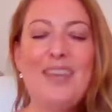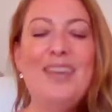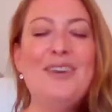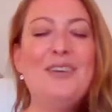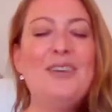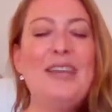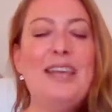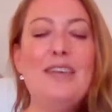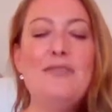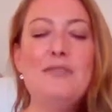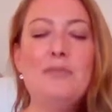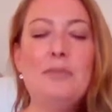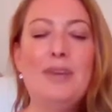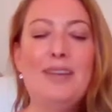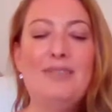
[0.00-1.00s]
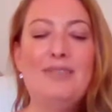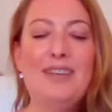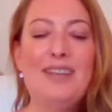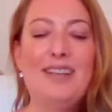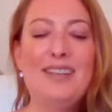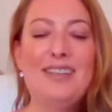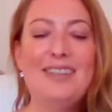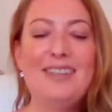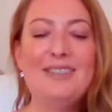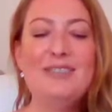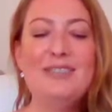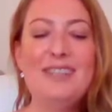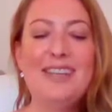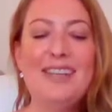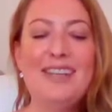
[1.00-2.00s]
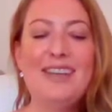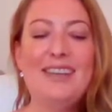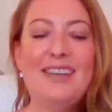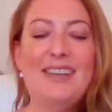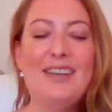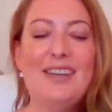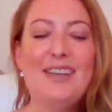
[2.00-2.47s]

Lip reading: It could even be feeling guilty